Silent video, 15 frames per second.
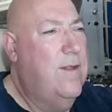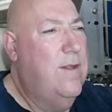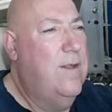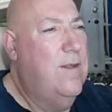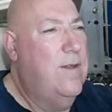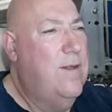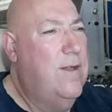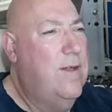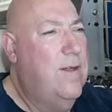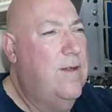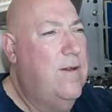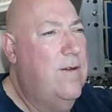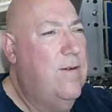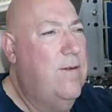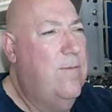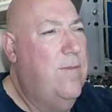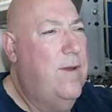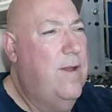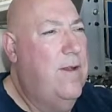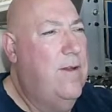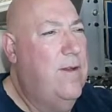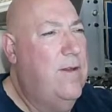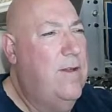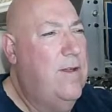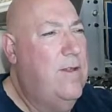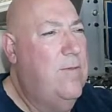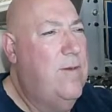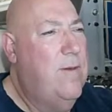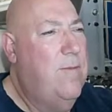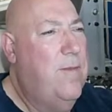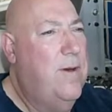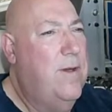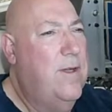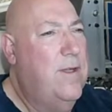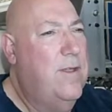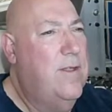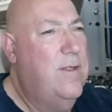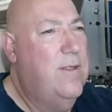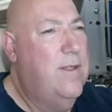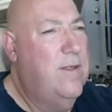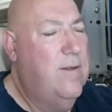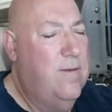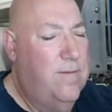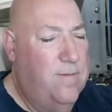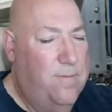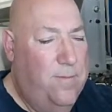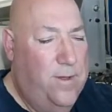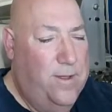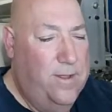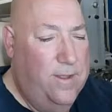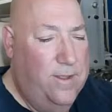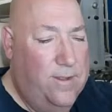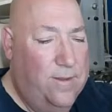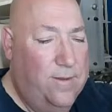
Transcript: So, it needs to be a byte, so byte.